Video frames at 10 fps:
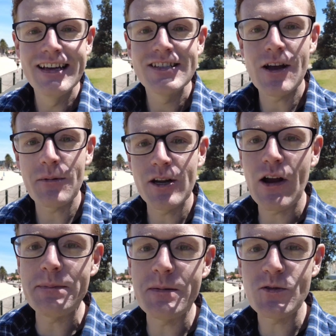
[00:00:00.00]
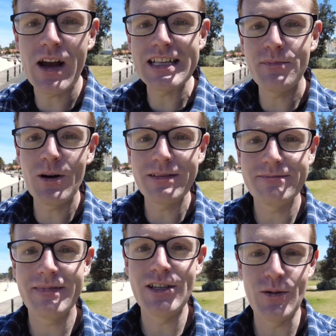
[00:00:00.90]
so I'm going to grab some transport
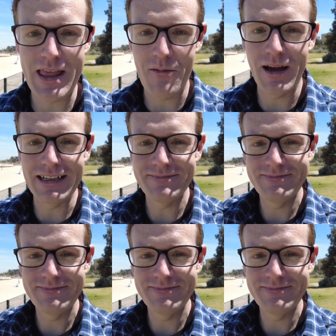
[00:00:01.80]
and do it that way.